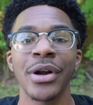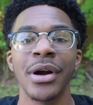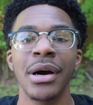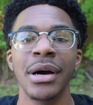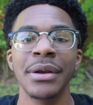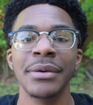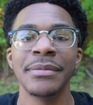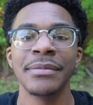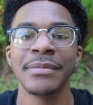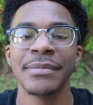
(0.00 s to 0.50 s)

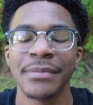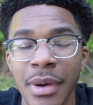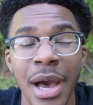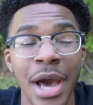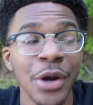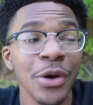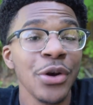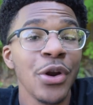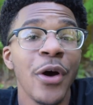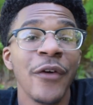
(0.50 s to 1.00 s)
on.
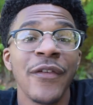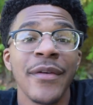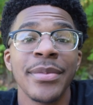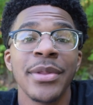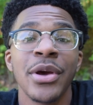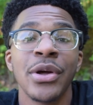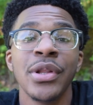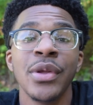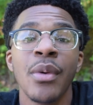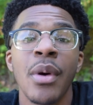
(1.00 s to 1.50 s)
I don't know if I'm
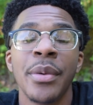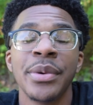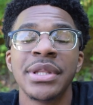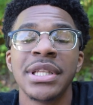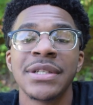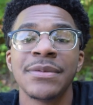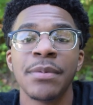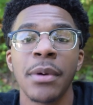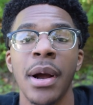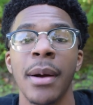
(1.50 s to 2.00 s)
the only one with
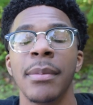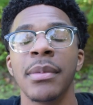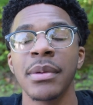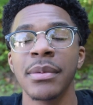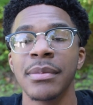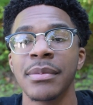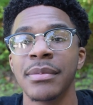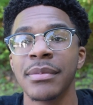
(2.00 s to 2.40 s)
this problem.